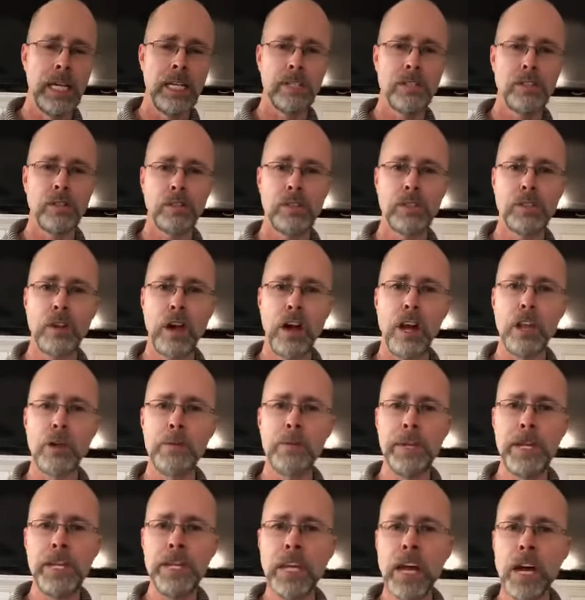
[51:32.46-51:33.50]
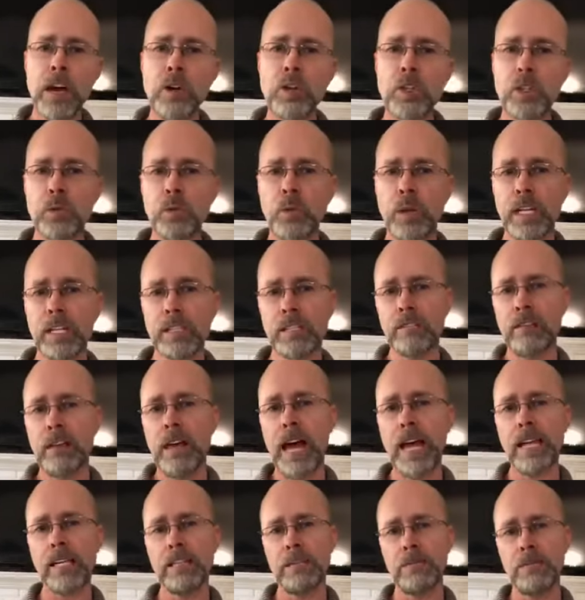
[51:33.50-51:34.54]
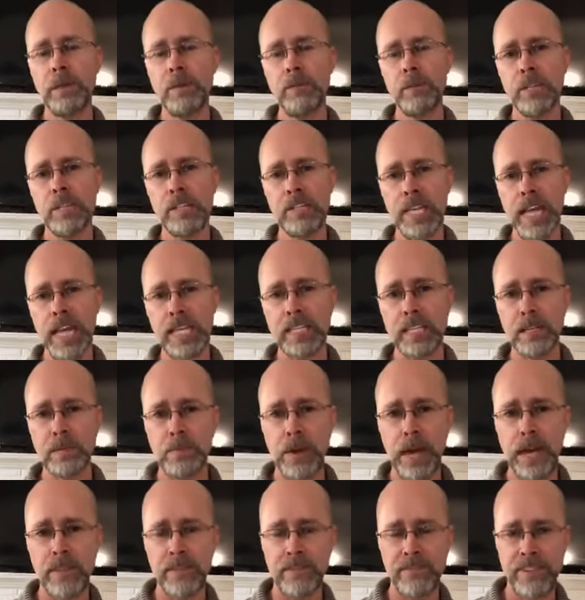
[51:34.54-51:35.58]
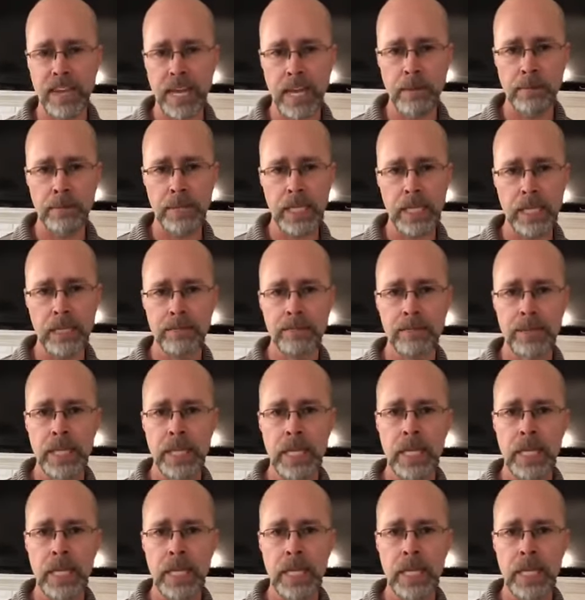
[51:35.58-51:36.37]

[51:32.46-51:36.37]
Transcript: So Solomon knows what it's like to be rejected by the family